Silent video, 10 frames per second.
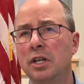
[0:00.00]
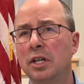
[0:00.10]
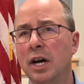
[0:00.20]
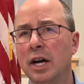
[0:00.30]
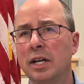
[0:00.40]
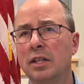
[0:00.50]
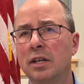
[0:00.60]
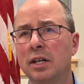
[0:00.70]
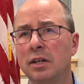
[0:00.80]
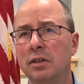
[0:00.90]
to Hike the
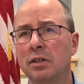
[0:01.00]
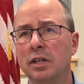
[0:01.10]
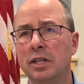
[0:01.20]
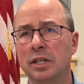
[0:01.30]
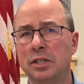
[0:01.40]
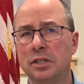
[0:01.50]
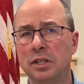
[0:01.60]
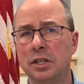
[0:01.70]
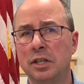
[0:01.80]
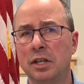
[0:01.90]
Hill in
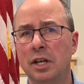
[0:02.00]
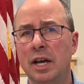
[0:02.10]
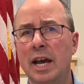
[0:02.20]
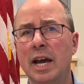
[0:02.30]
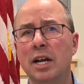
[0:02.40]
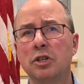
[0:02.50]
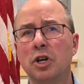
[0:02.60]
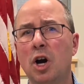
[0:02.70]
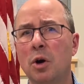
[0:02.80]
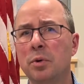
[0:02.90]
DC, and has
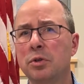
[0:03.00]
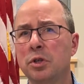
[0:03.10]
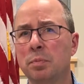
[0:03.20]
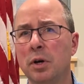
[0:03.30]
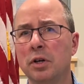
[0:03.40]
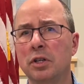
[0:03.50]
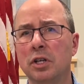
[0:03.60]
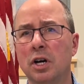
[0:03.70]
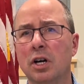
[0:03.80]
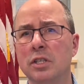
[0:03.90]
always responded to
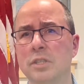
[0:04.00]
calls